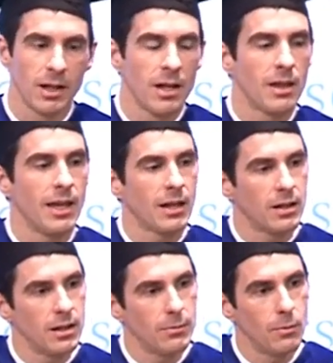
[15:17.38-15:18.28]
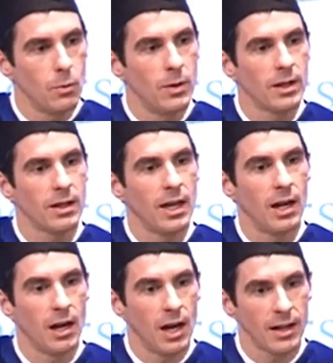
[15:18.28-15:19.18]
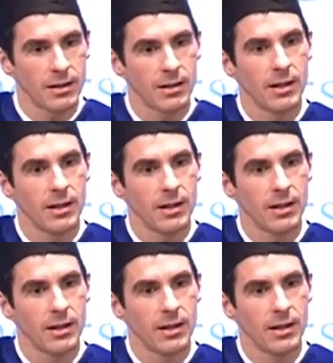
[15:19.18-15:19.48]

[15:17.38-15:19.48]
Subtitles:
They come with a lot